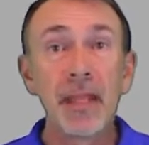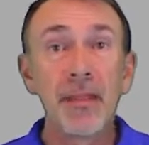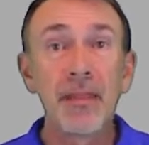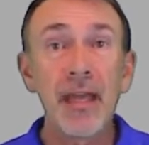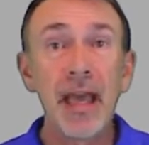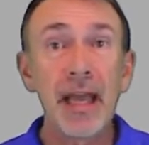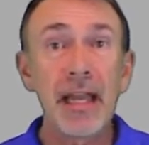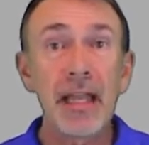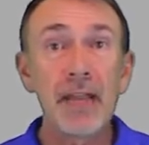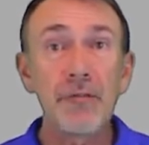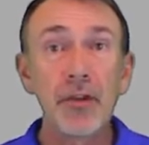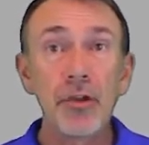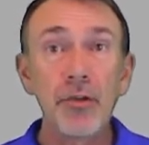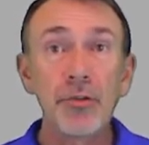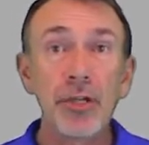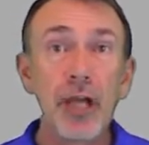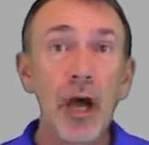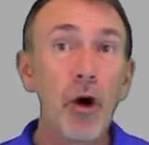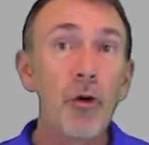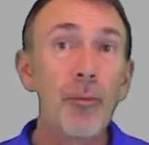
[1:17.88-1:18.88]
that if you
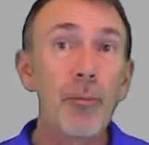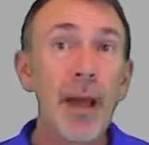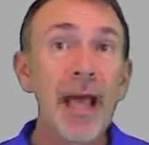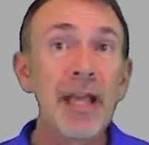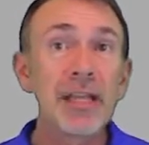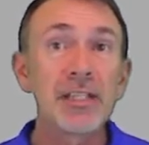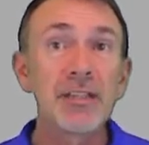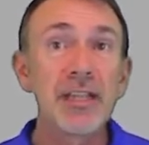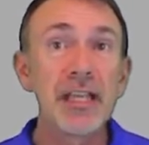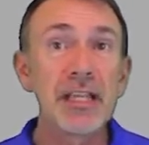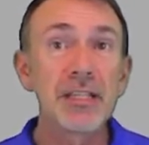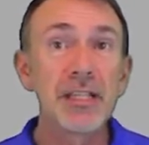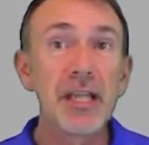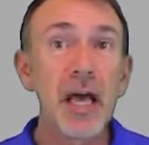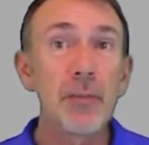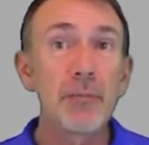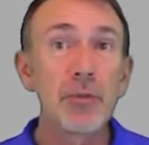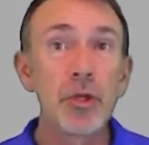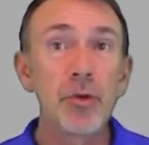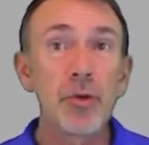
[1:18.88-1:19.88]
don't match these
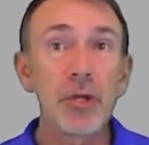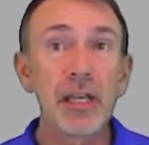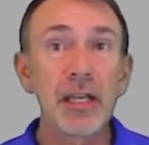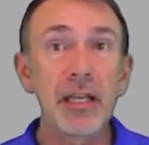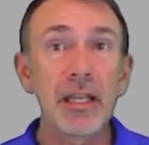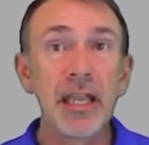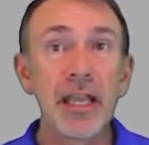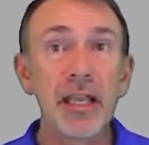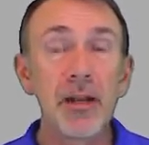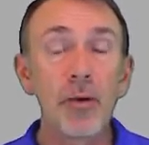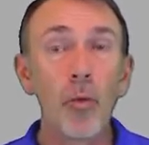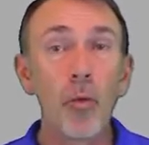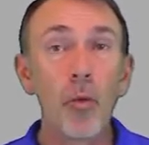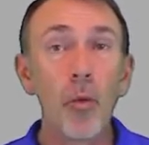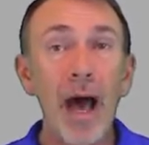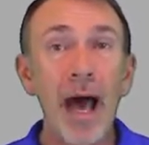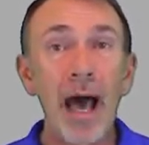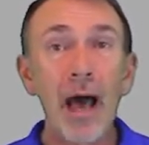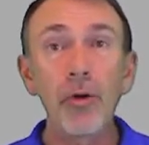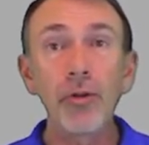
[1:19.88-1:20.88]
up, you can get
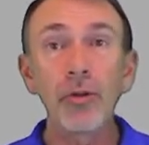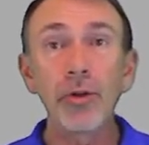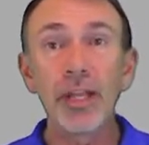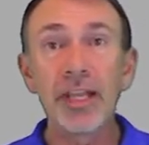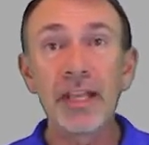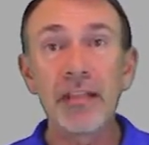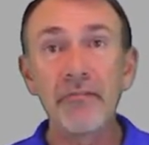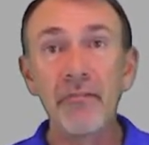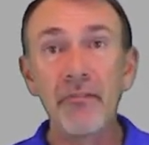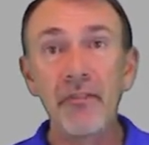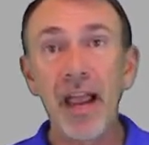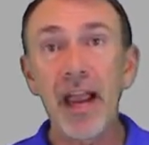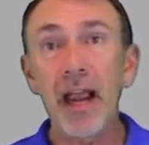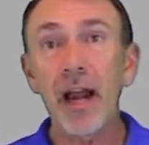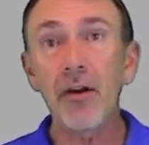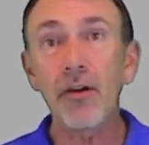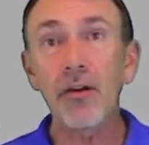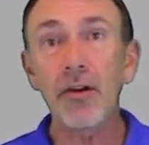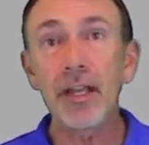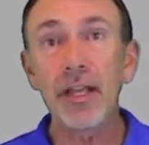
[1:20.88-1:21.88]
wildly
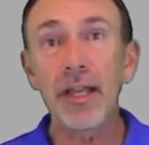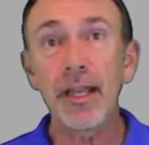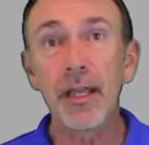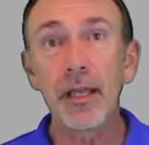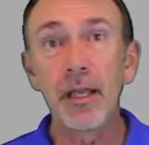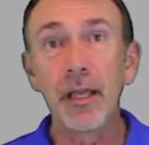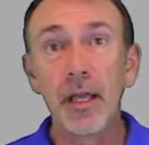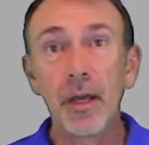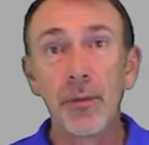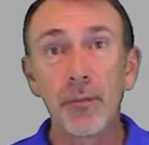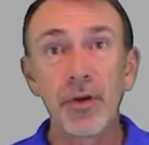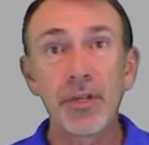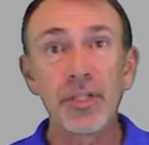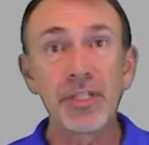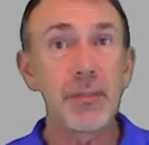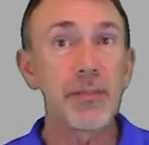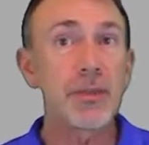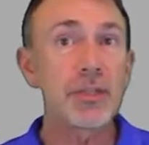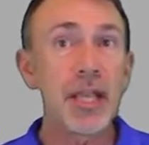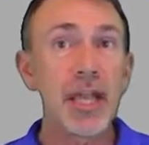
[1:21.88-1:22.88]
varying
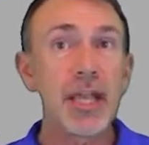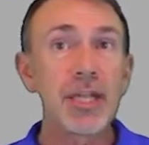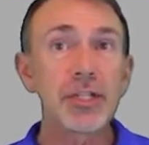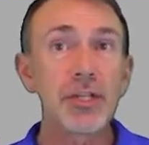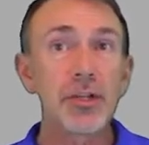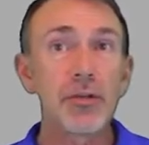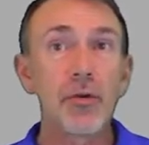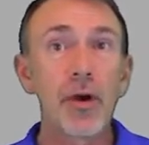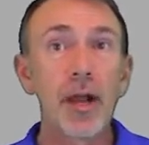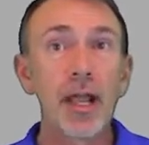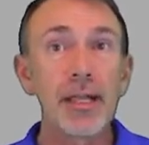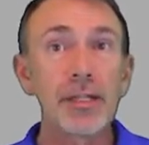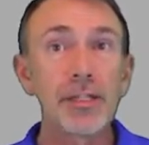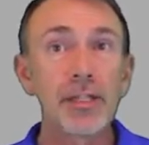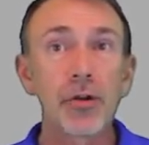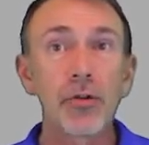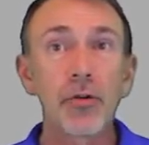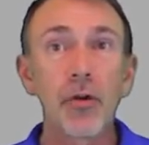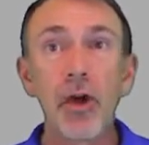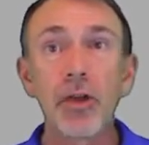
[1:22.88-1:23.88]
precipitation rates
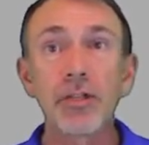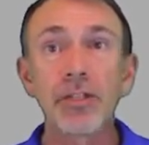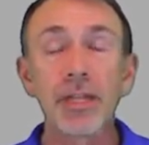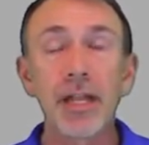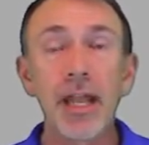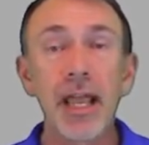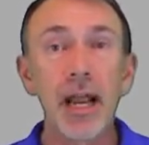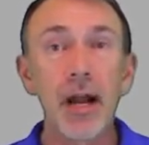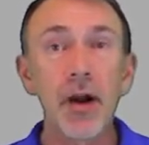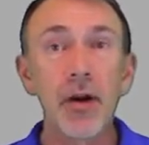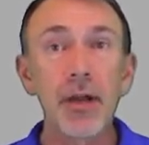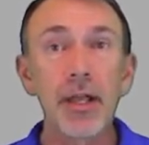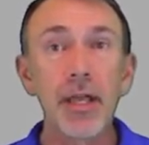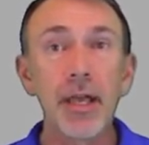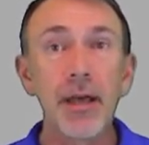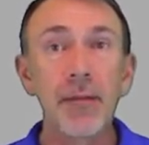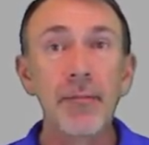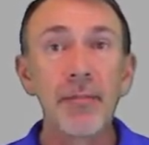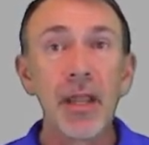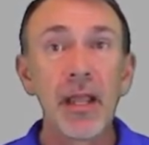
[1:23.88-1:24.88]
across an
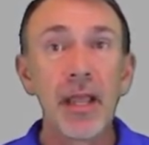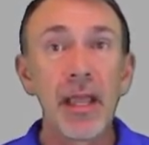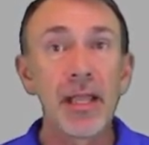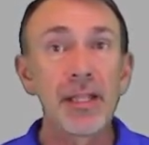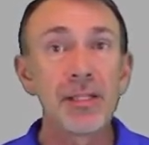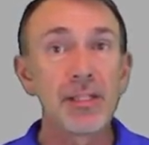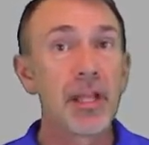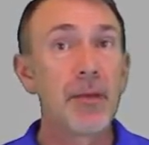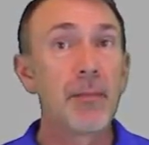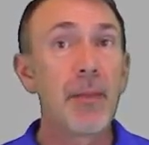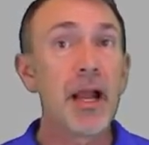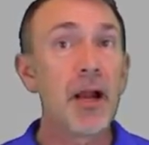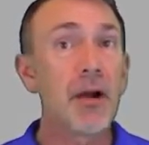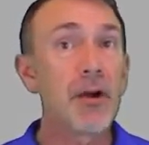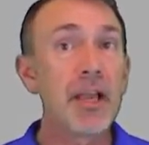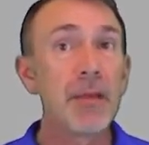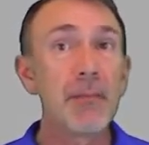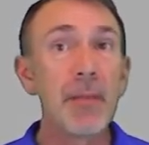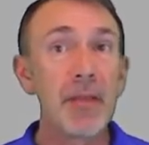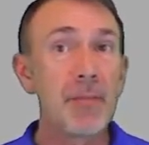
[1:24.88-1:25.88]
area, and some
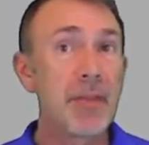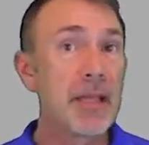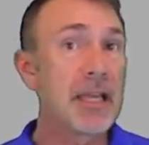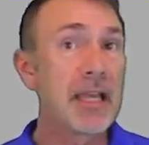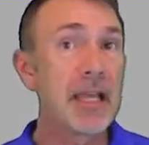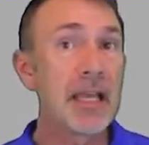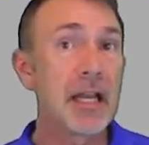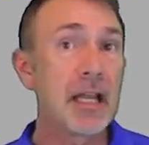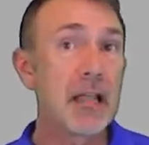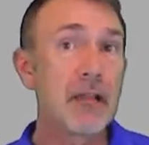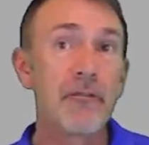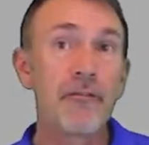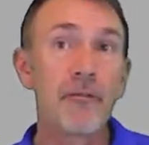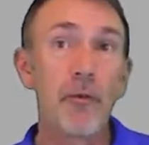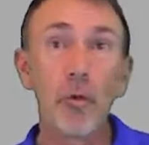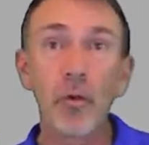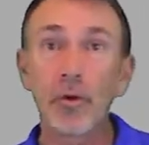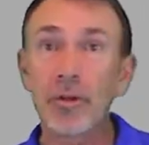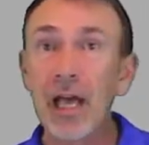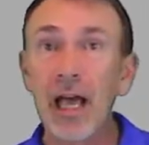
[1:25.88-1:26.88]
area may be getting
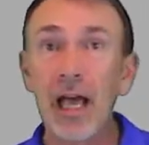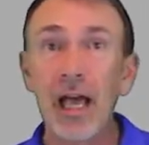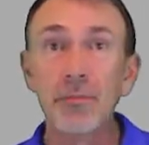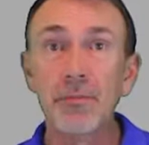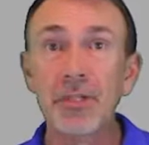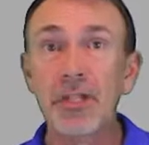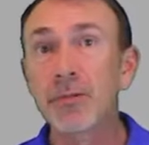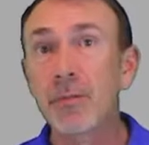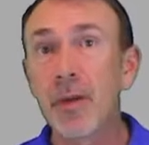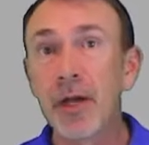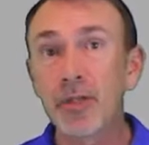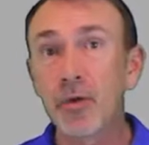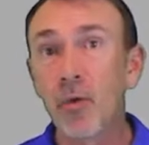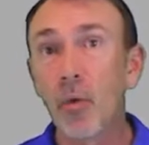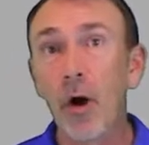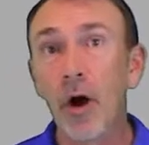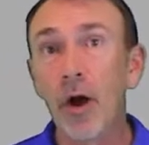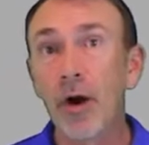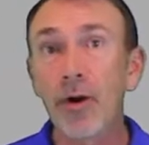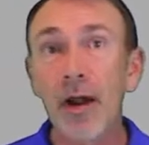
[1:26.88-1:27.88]
four times as much
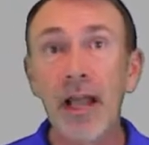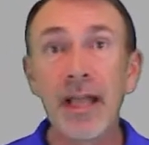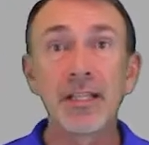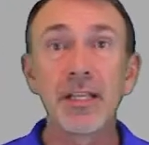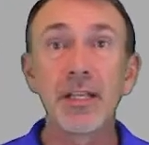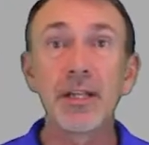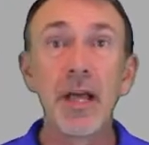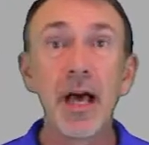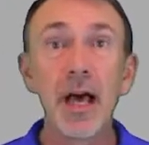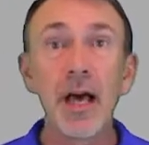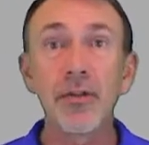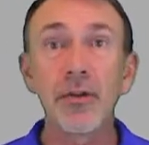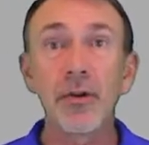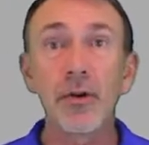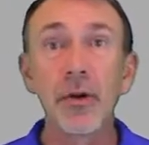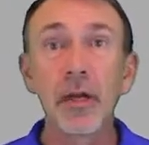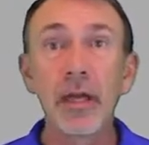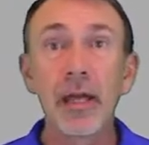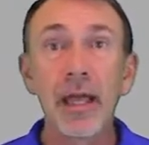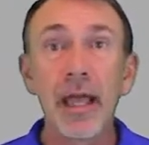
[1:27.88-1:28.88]
water as
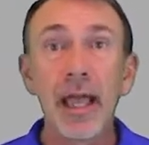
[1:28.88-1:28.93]
another.